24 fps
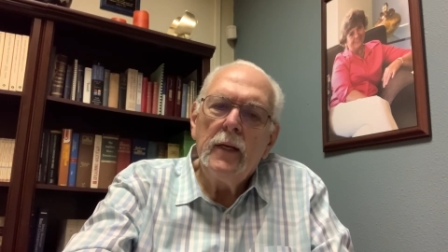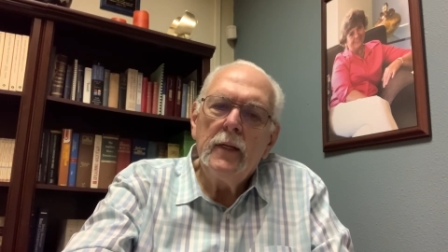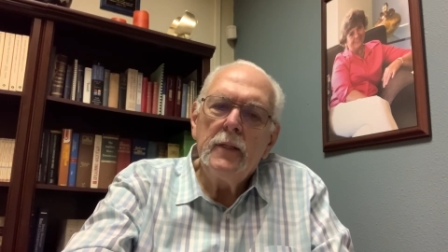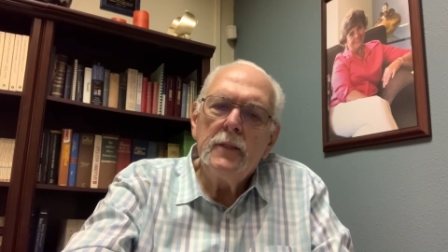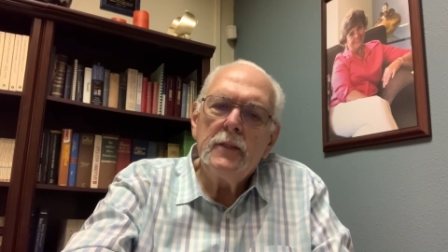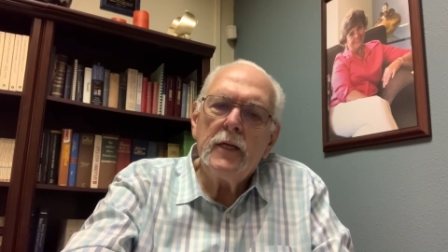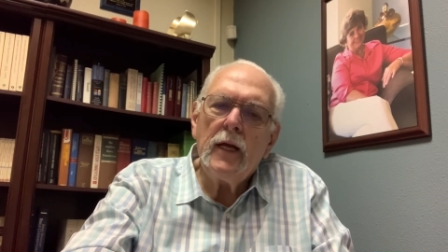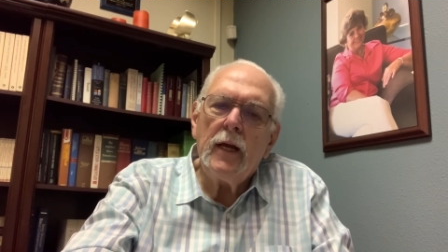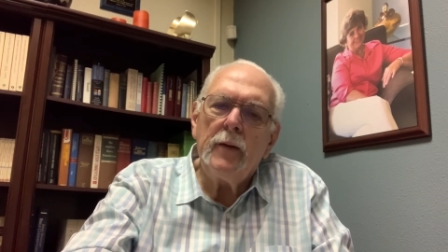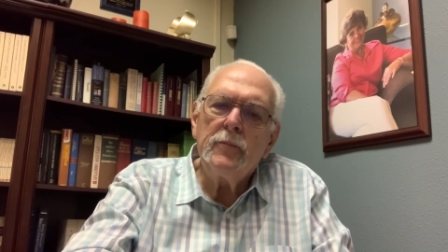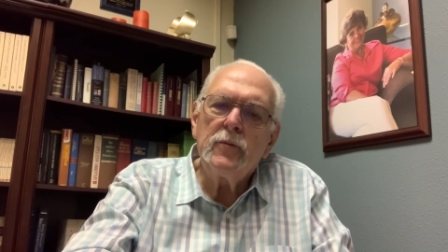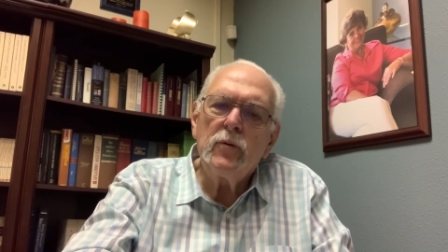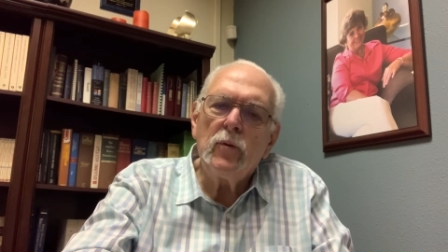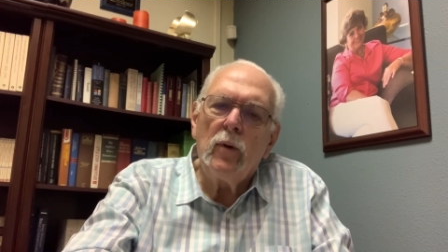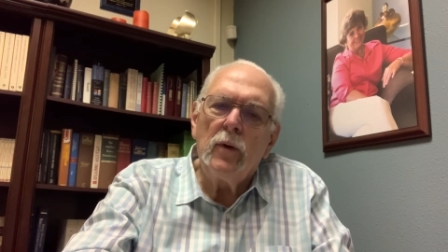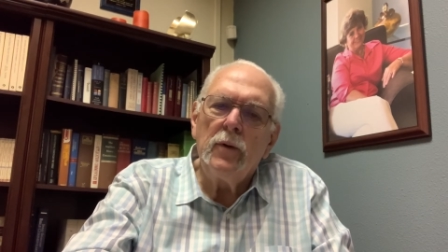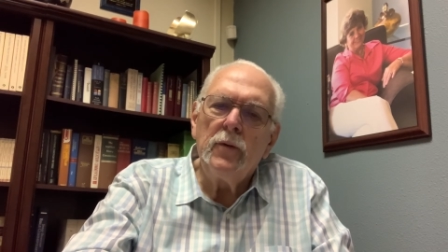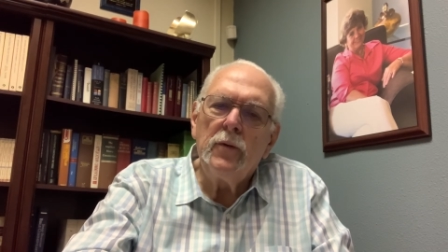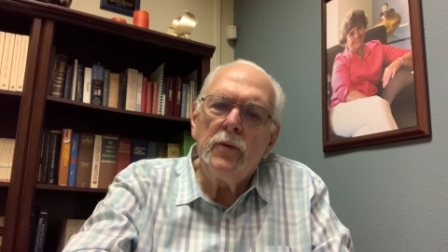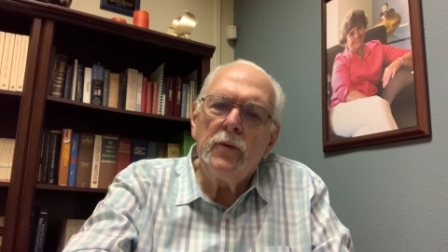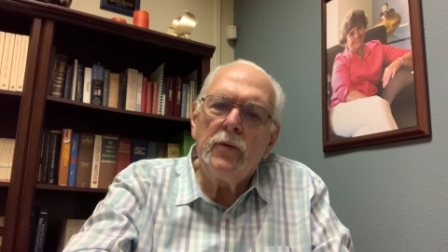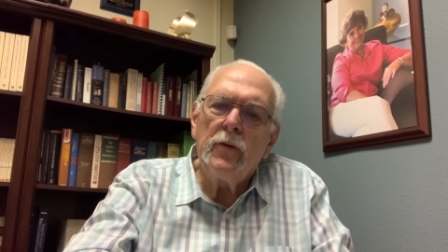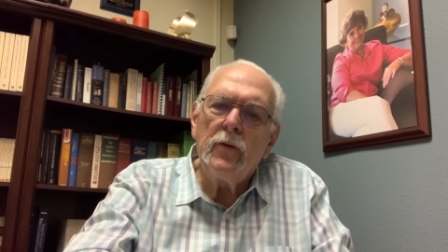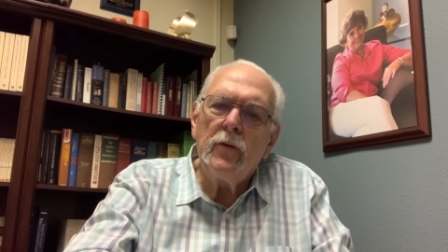James
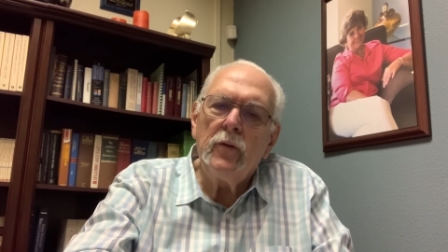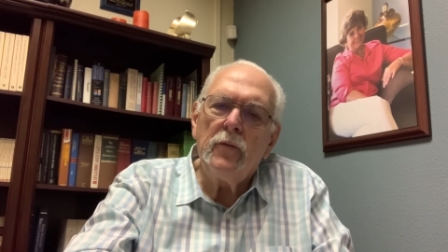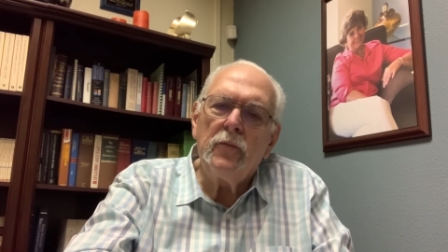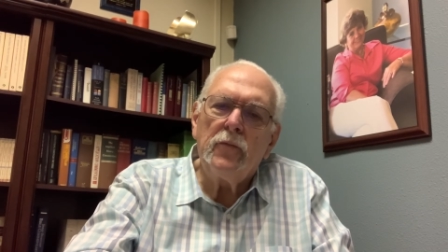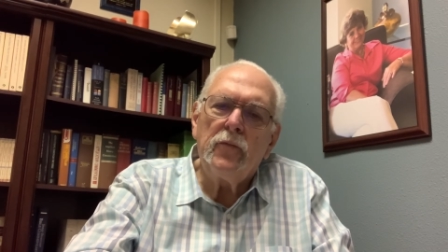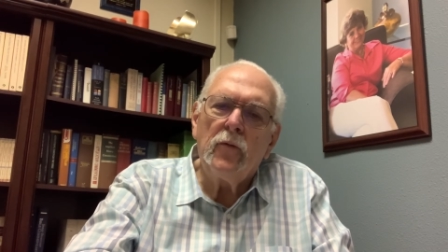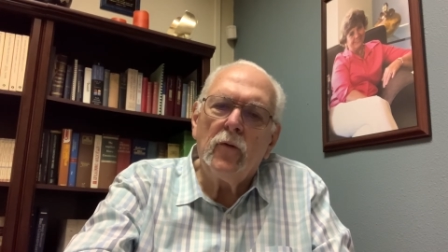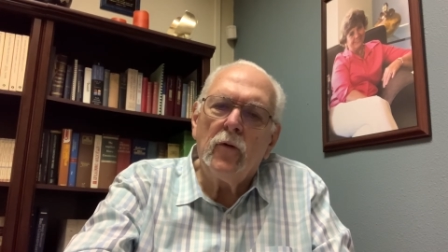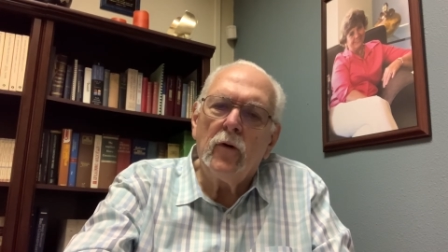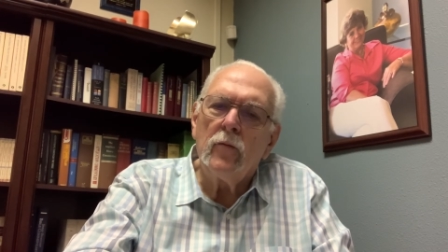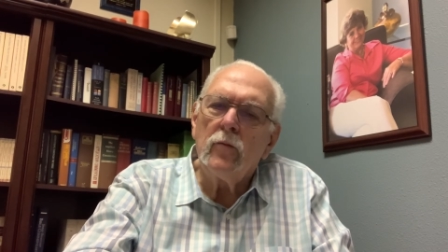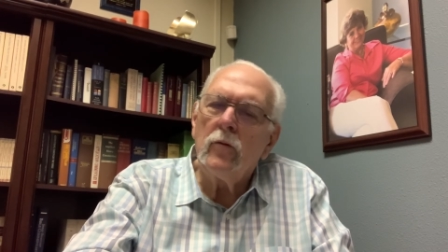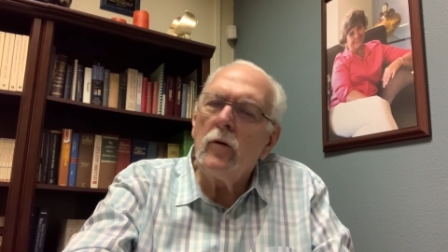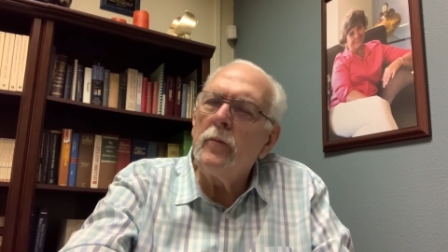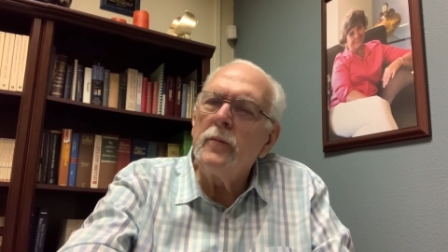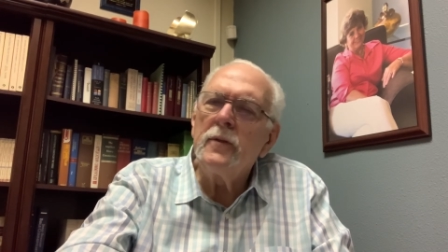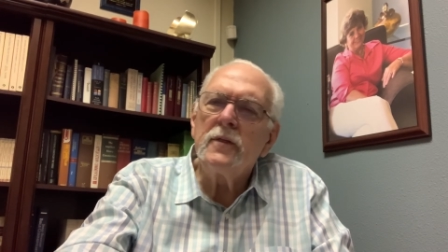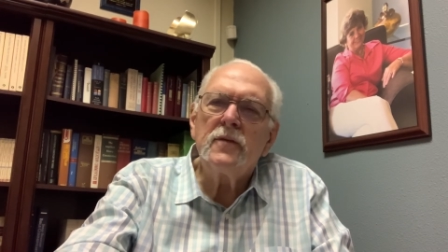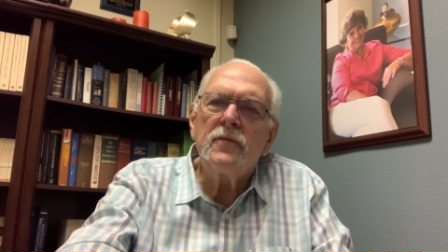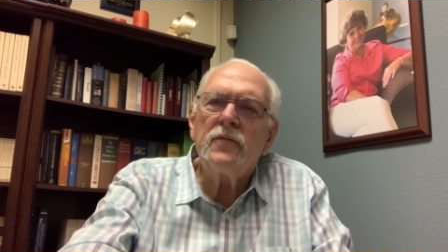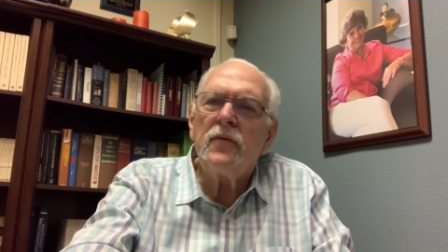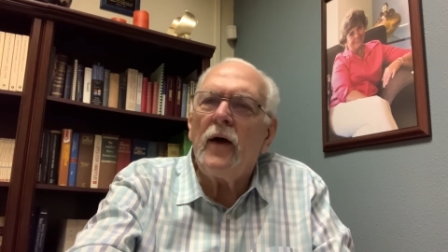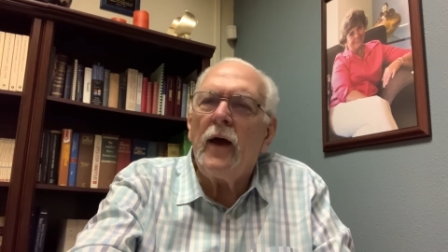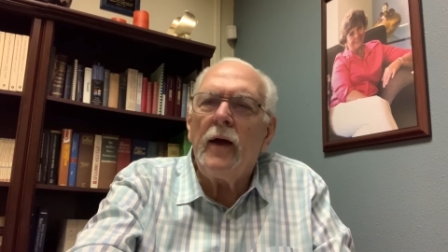1, 2 to 4,
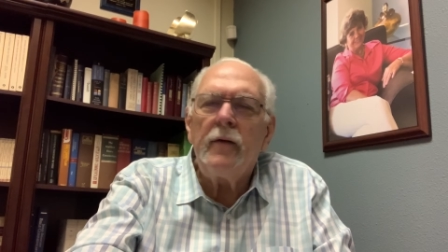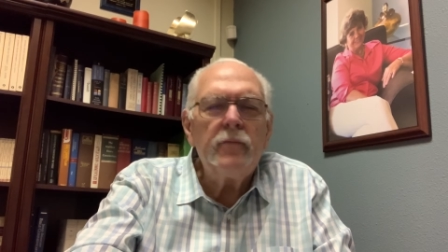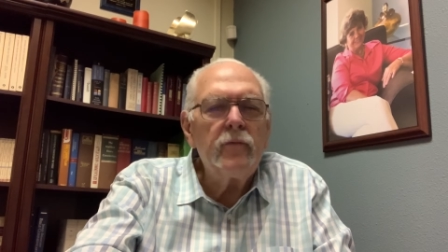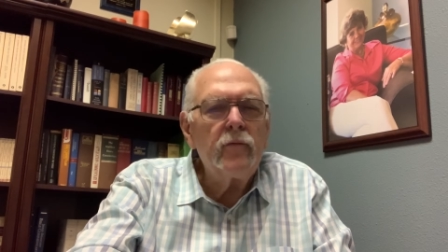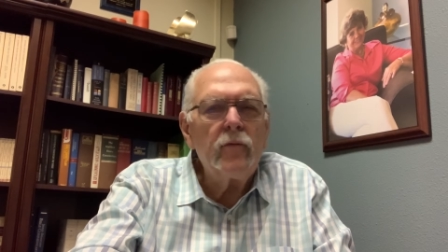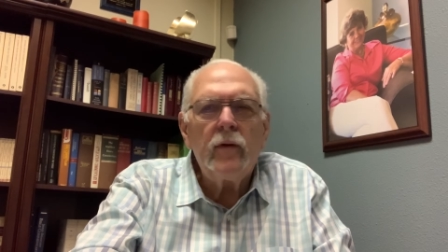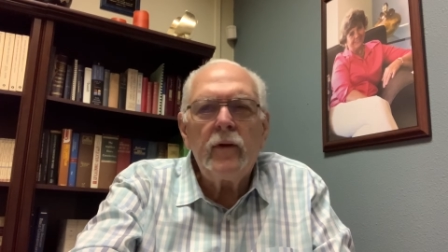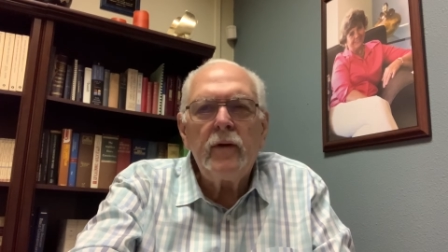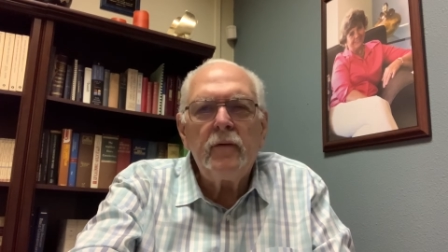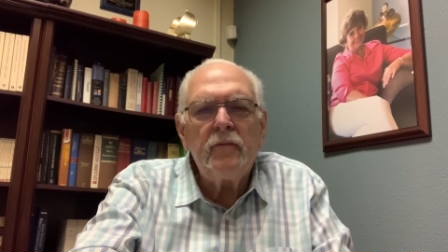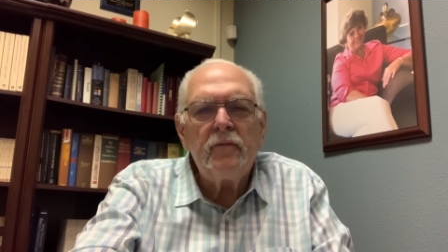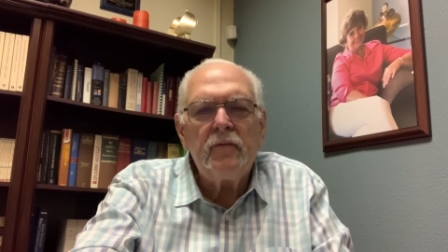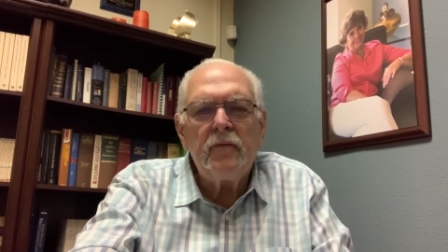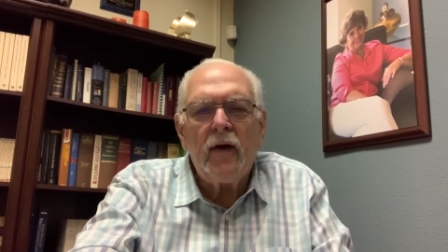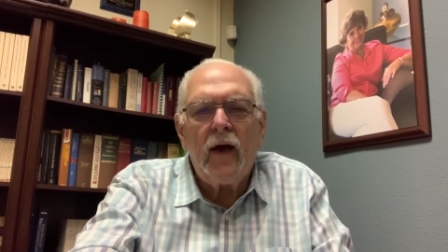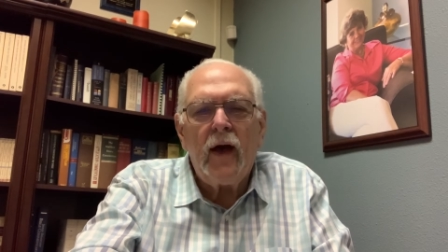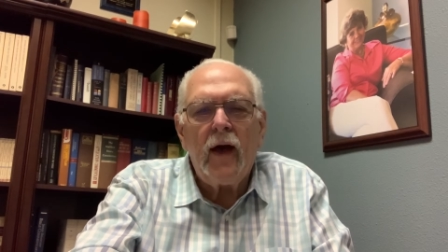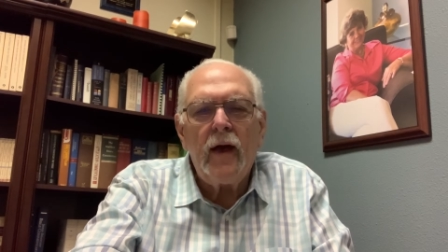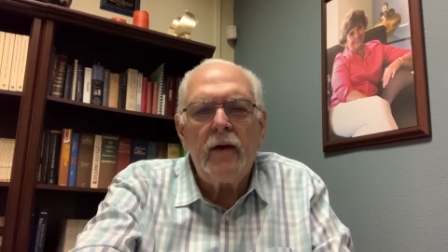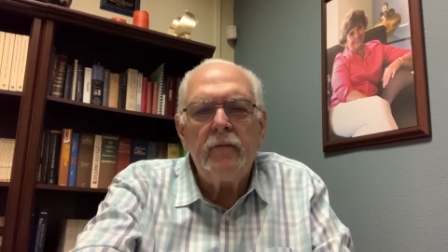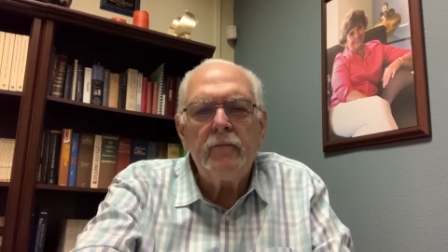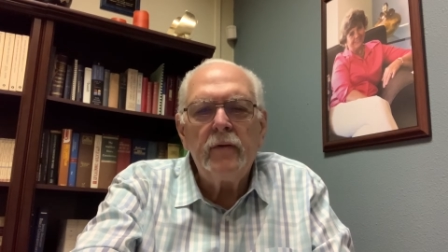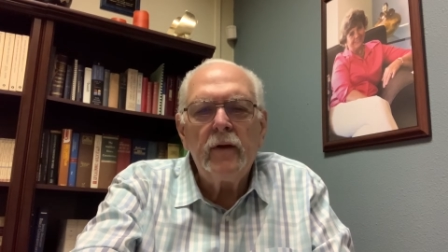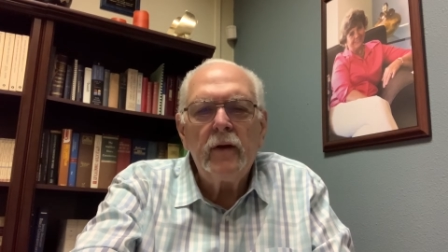Romans 5, 3 to
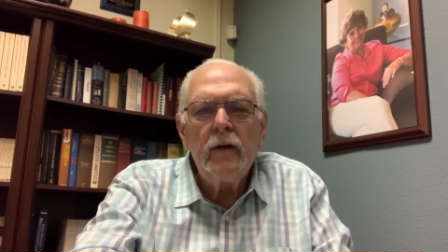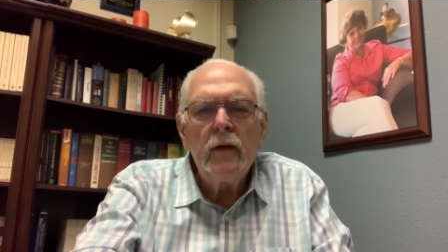5.